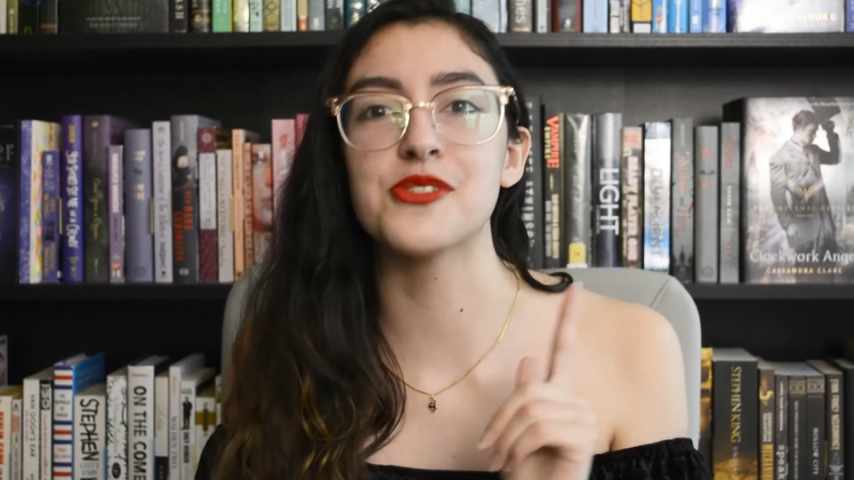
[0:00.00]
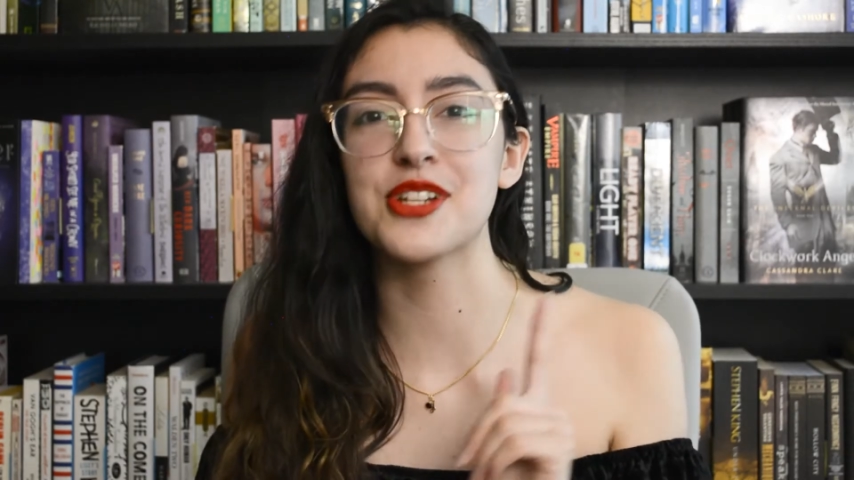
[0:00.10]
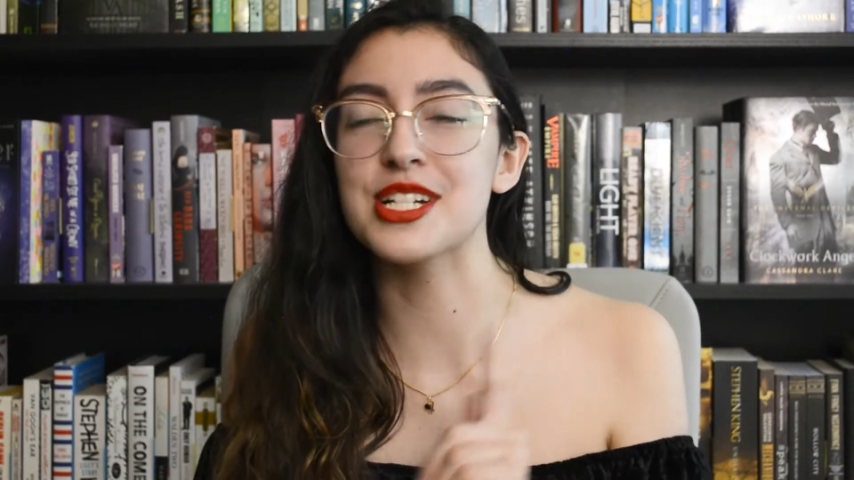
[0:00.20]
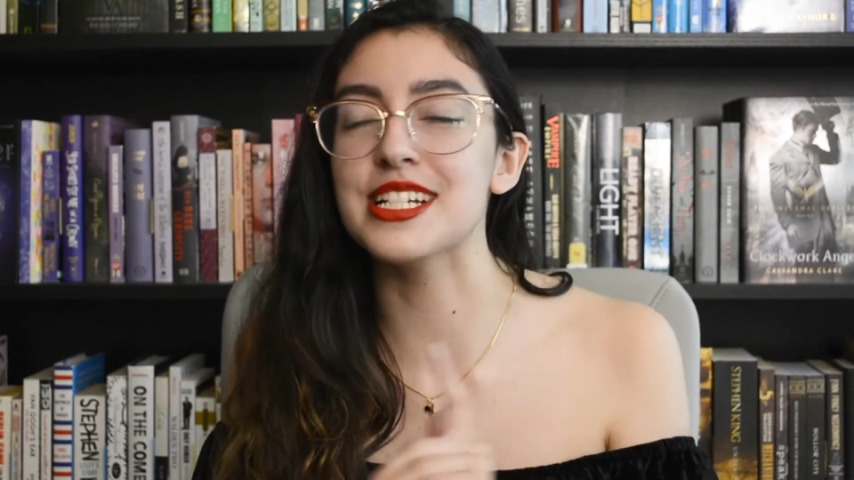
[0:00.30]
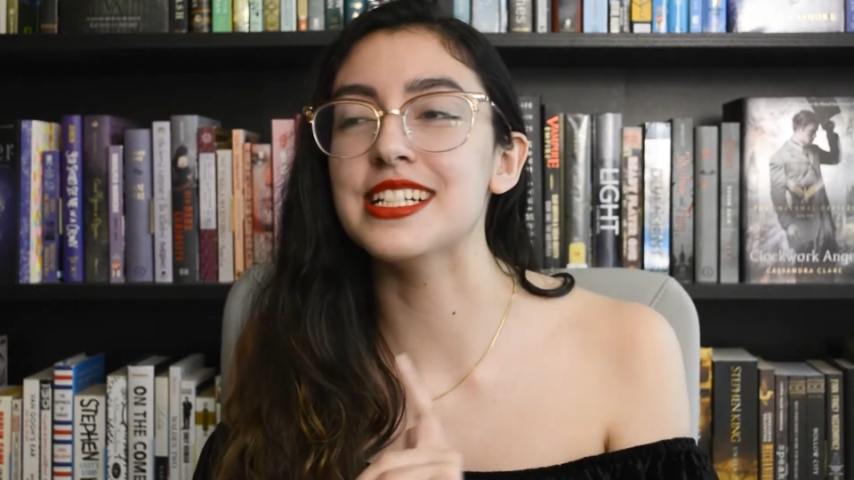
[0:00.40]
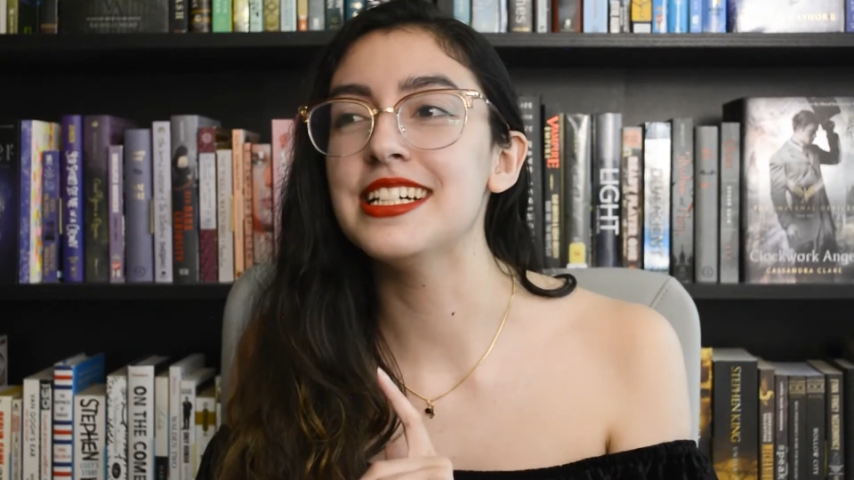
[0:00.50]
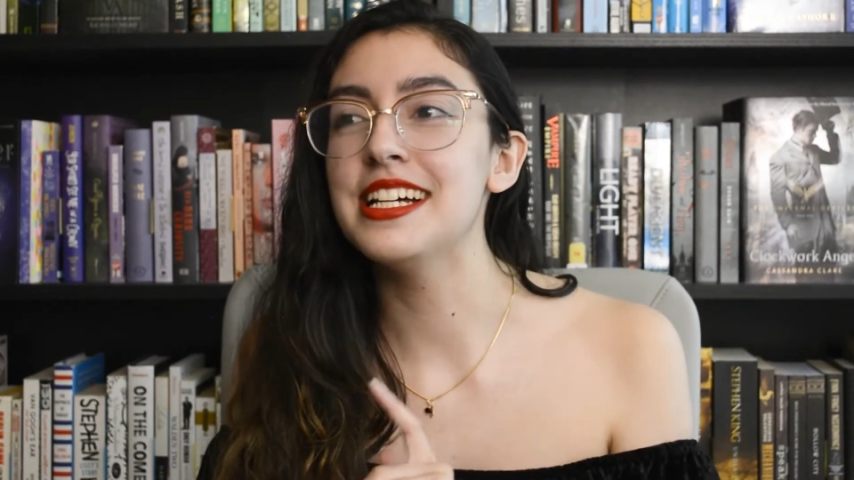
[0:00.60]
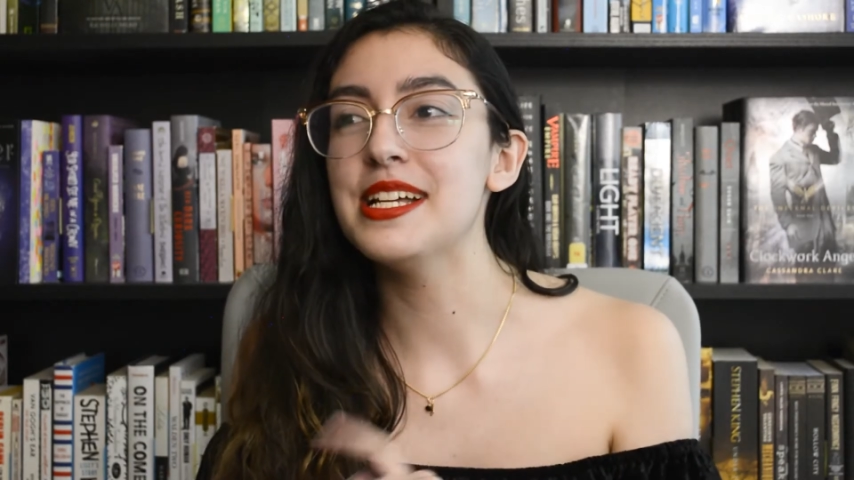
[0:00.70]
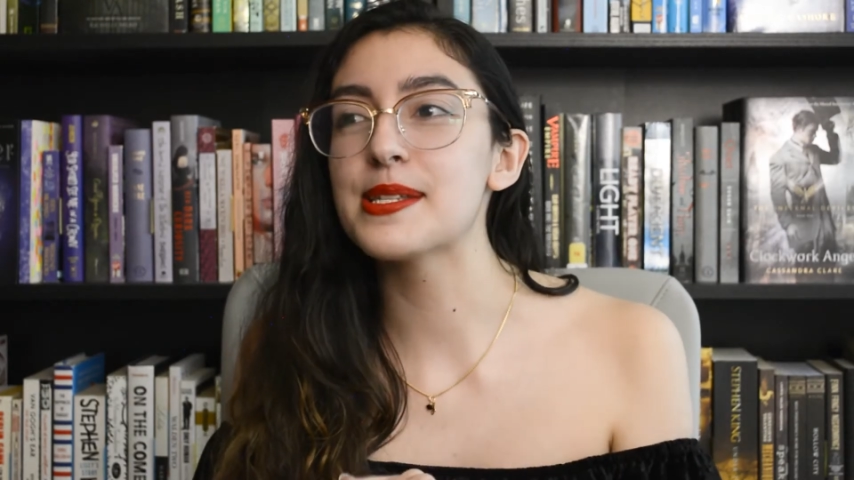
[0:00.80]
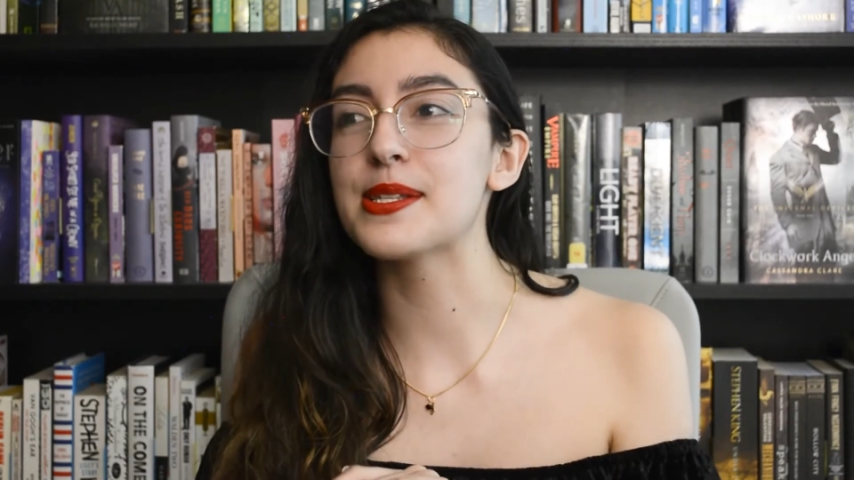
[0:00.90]
certain,
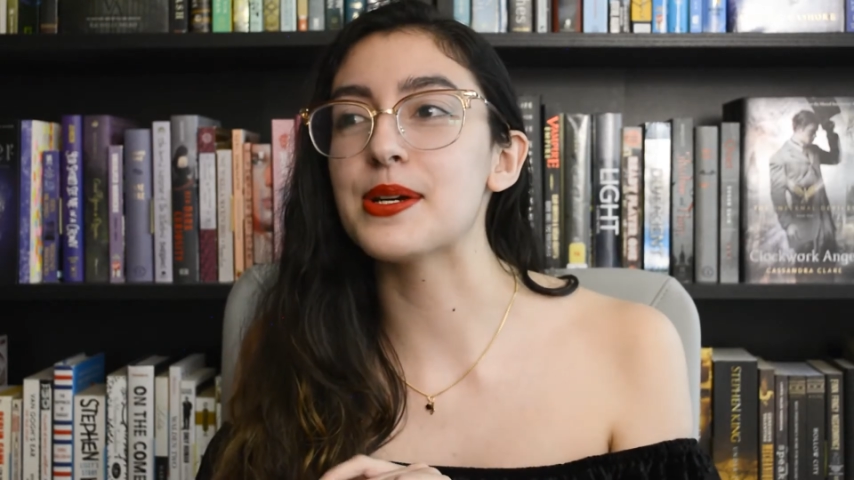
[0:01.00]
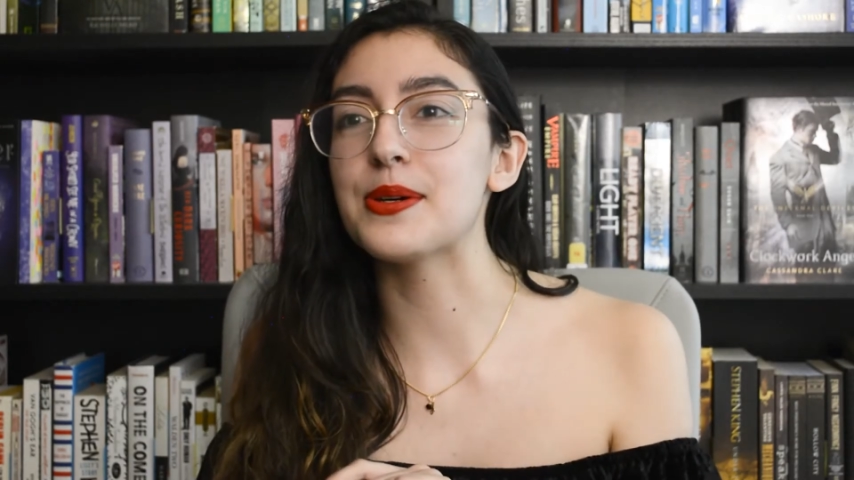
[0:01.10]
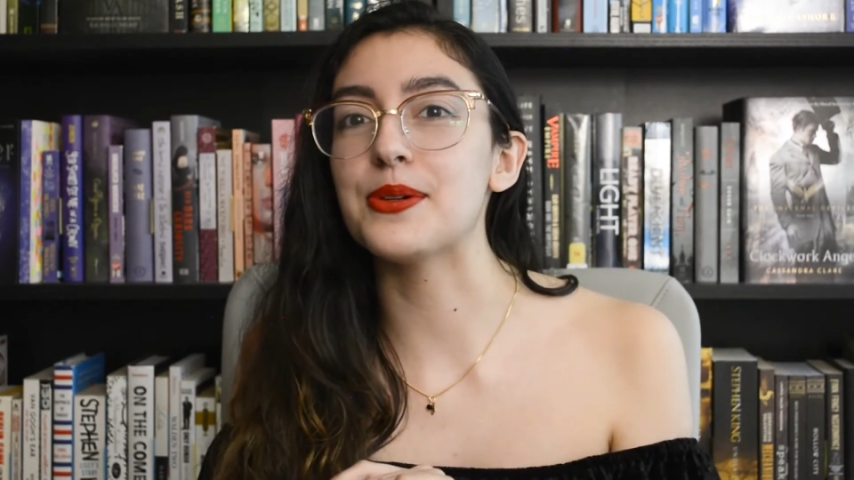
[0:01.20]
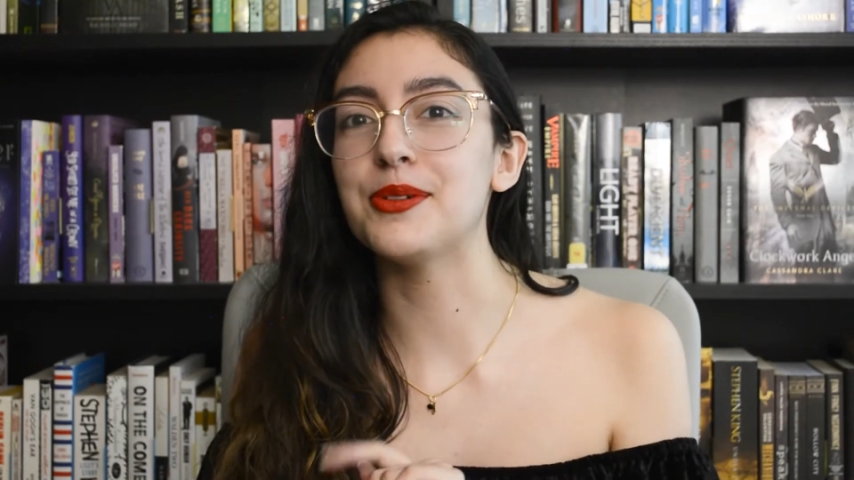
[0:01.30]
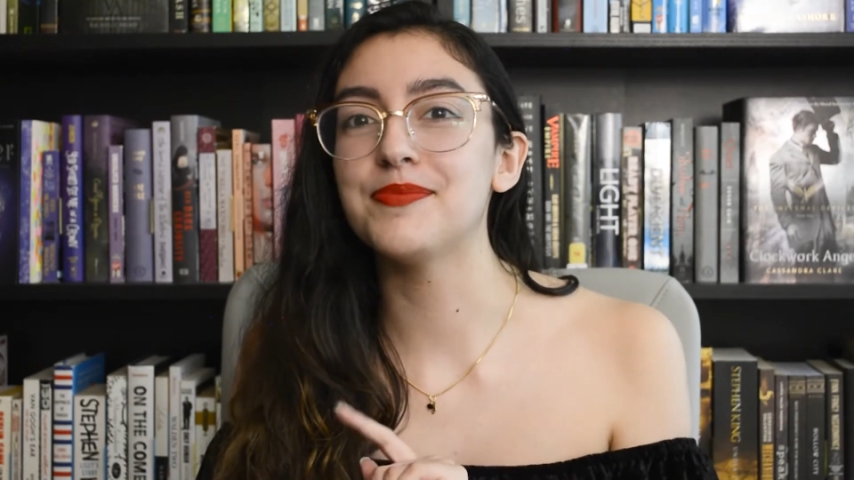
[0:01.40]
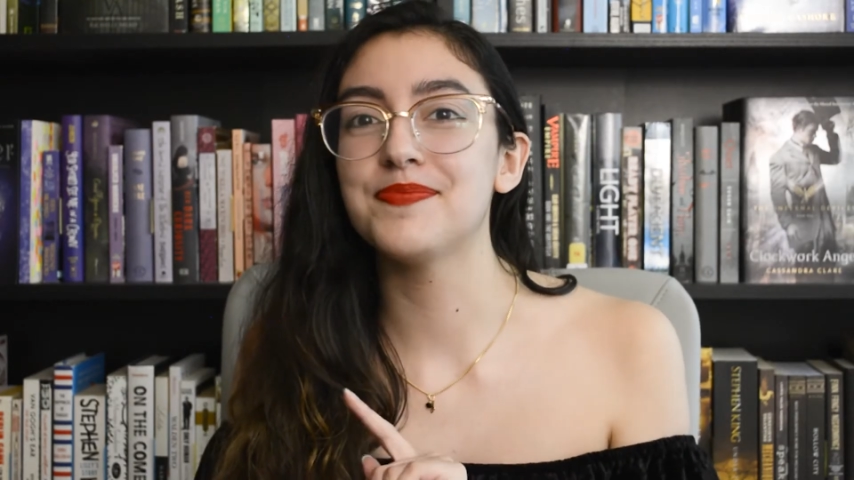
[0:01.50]
so